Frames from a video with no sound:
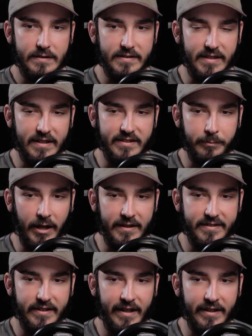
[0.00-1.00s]
To say some
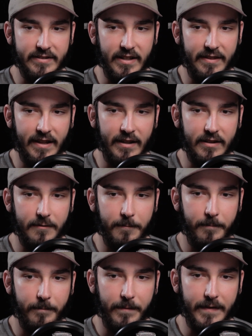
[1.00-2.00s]
nice things, I think
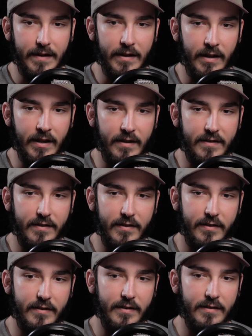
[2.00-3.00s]

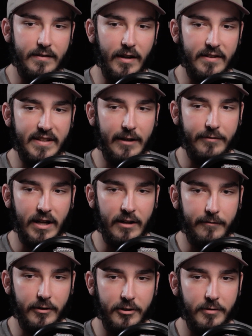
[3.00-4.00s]
it does have kind
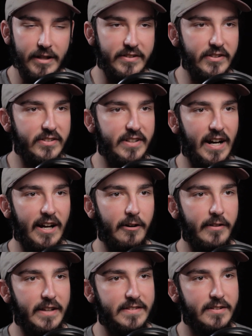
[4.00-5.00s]
of a crazy style
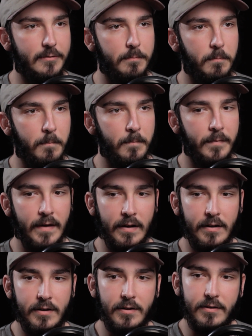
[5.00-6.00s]
that's
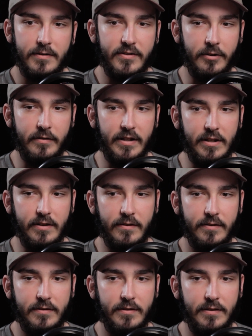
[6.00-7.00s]
certainly
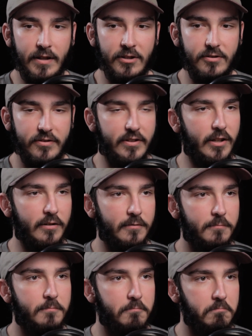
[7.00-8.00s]
interesting,
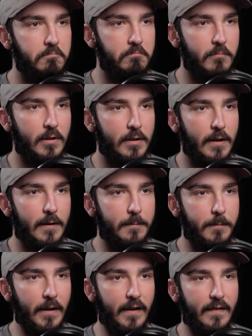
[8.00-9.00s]

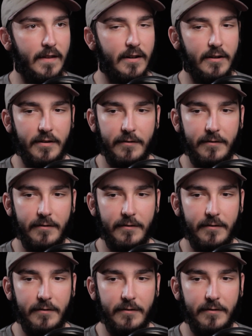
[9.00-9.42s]
and the